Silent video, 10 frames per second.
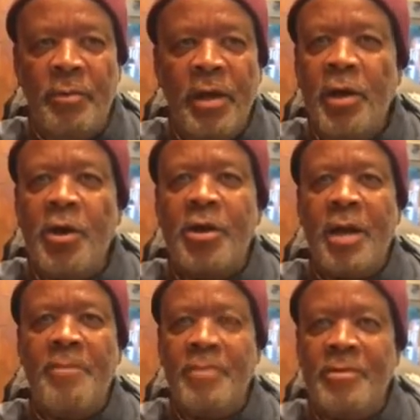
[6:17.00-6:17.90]
We heard
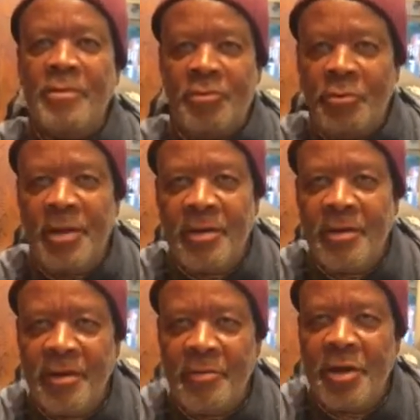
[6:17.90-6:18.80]
them doing
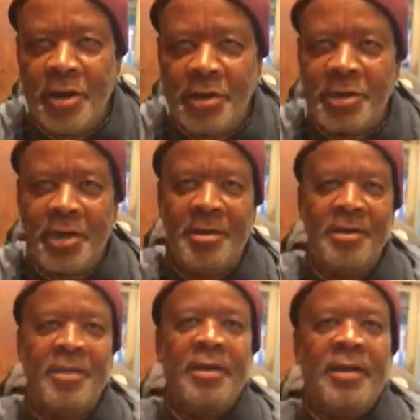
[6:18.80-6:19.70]
the rehearsal.
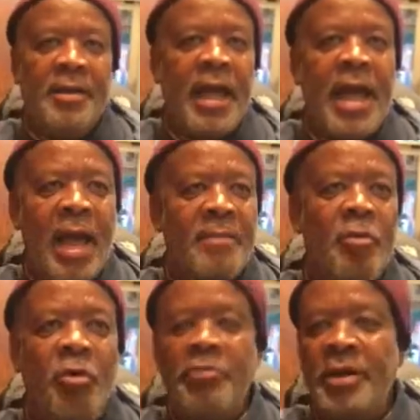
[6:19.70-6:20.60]
They had
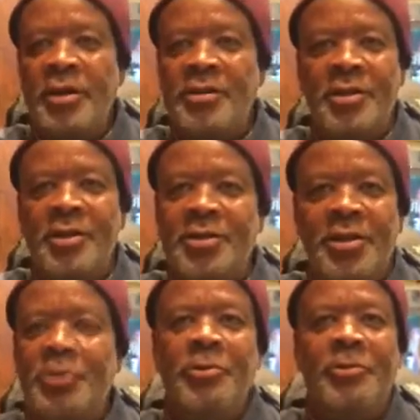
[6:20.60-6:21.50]
more rehearsal
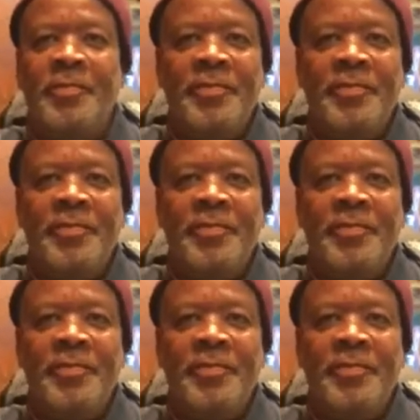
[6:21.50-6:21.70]
to do,